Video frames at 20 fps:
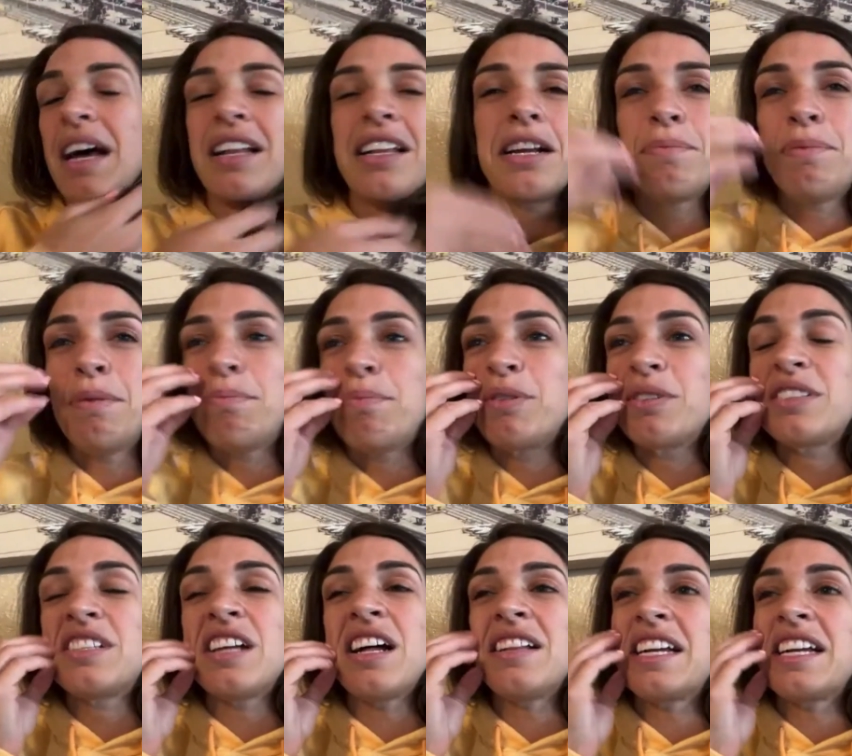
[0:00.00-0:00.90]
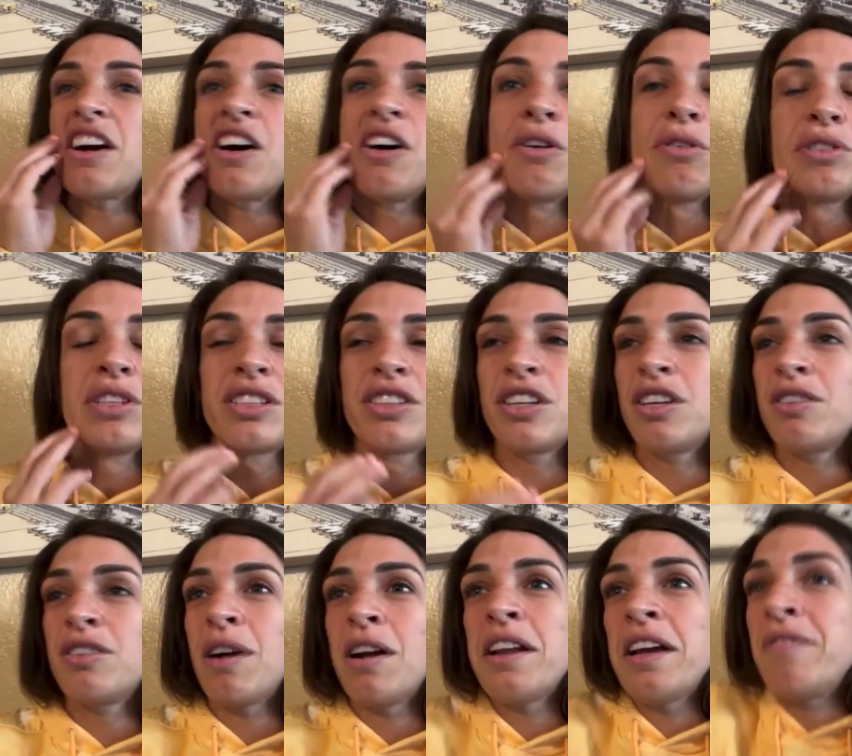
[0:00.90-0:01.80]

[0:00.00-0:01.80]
a lot of people thought like, oh, the third round.